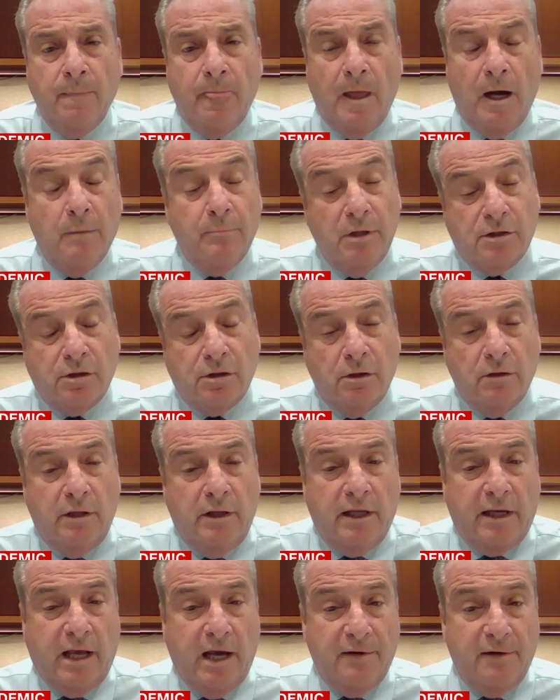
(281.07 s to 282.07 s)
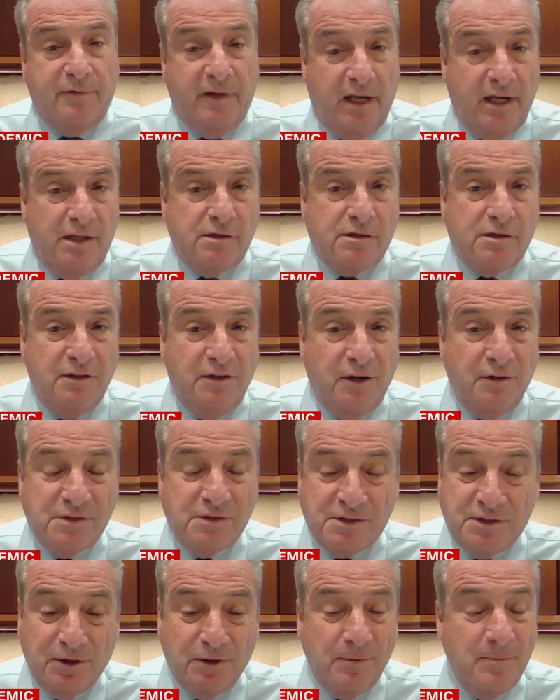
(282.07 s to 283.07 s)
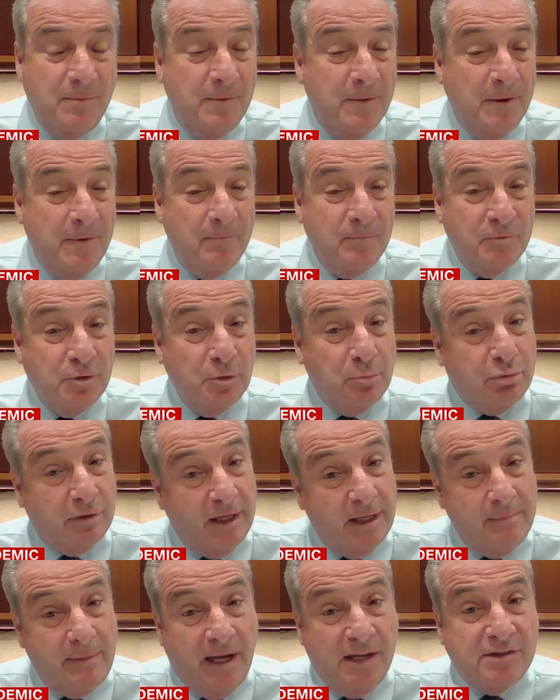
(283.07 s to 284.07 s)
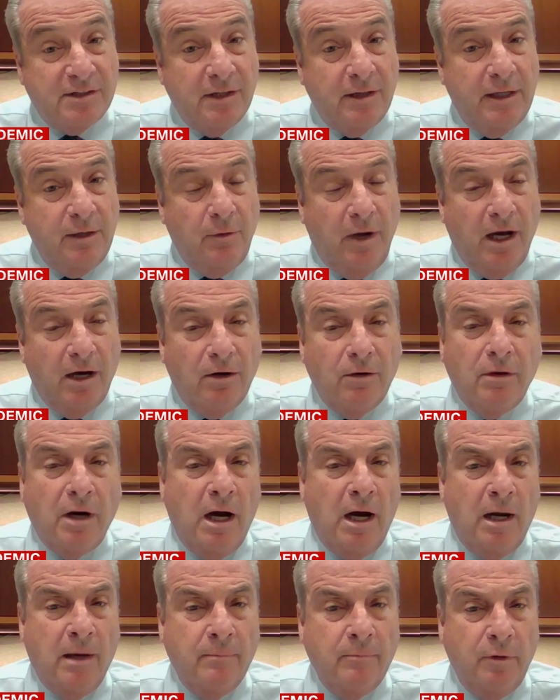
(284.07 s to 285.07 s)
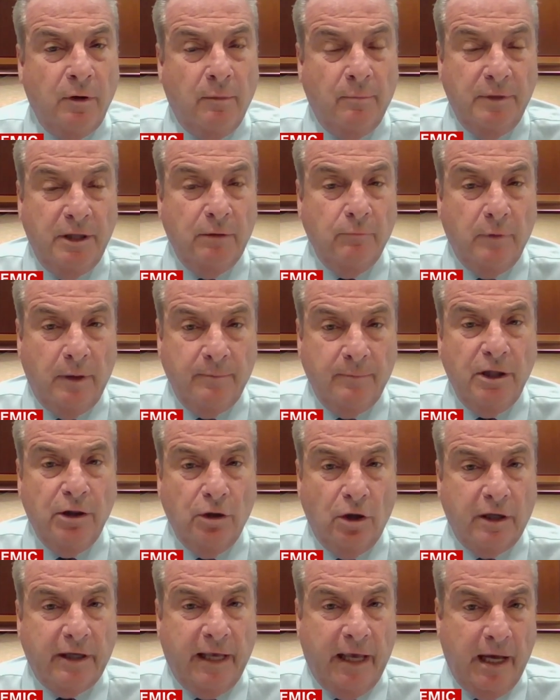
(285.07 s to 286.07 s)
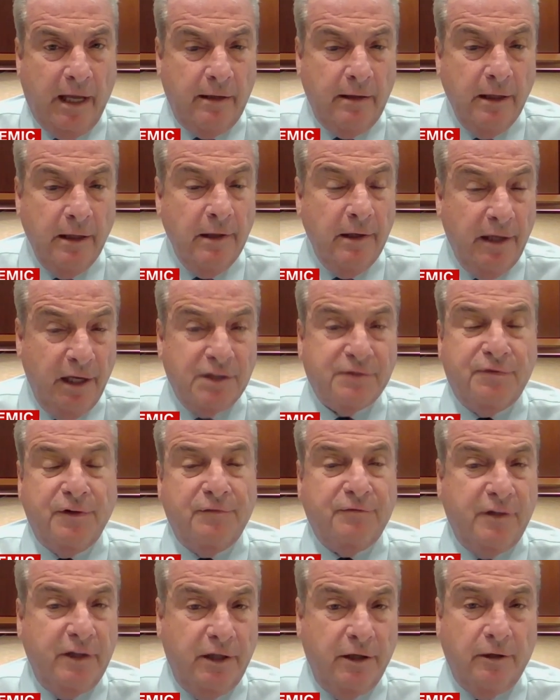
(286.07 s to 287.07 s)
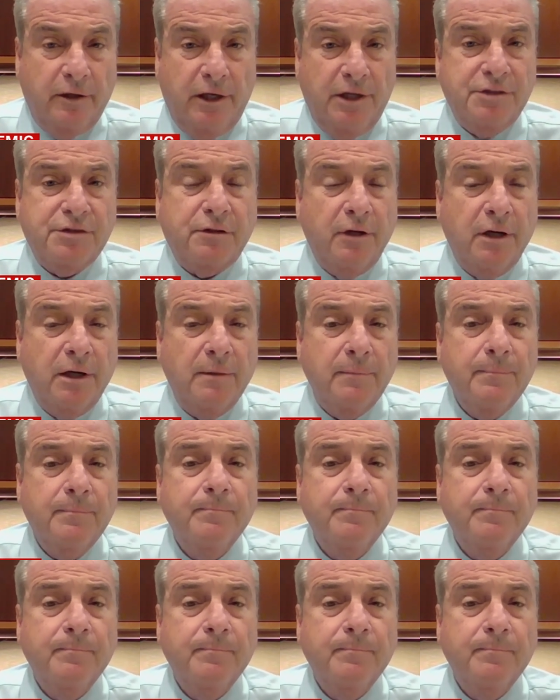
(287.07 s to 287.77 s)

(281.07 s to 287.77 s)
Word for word: Uh, but certainly the cafes, you know, still do pretty amazingly well um, when we when we look at its 50 year history.